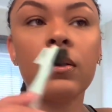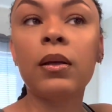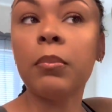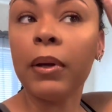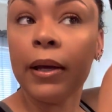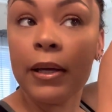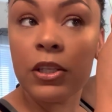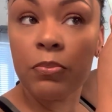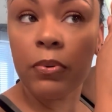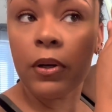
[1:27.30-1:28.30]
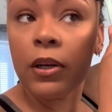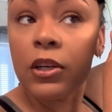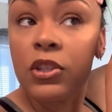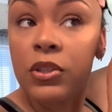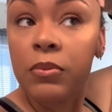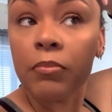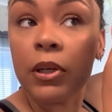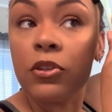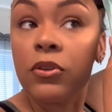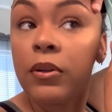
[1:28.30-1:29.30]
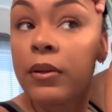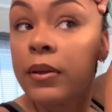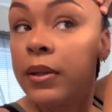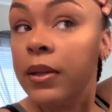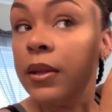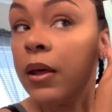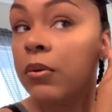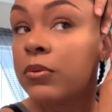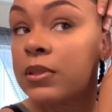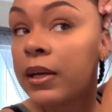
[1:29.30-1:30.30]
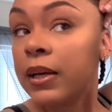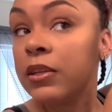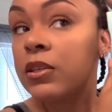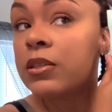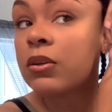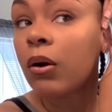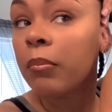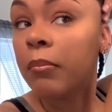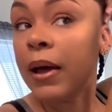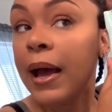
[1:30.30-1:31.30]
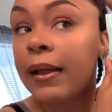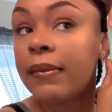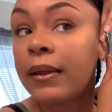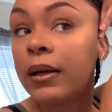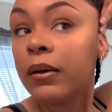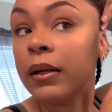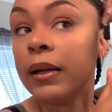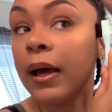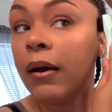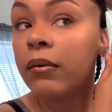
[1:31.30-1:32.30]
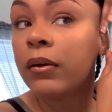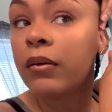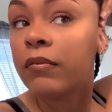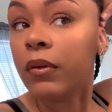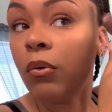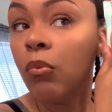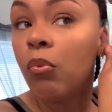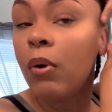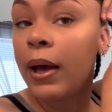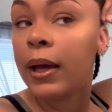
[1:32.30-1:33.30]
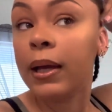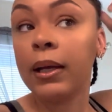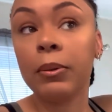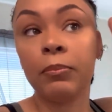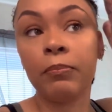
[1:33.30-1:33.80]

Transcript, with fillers: get my edge brush, make sure those edges are back there and out of the way.